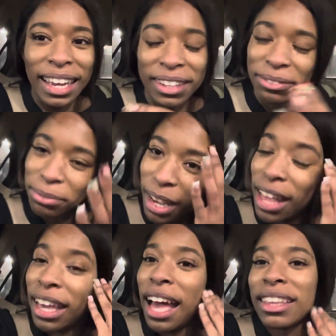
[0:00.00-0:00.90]
And
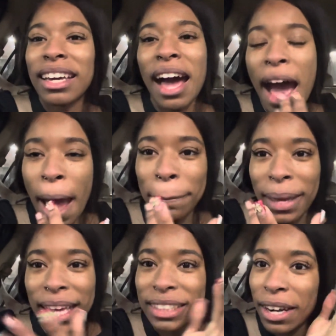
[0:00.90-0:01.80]
like I look a hot
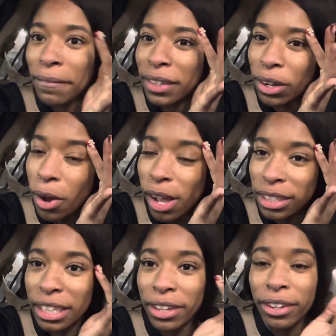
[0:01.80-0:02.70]
mess and I'm finna go out to
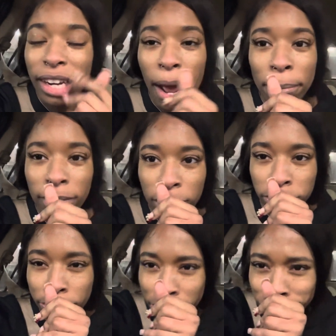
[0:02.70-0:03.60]
dinner and
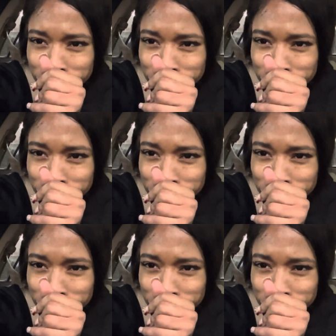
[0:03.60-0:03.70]
I'm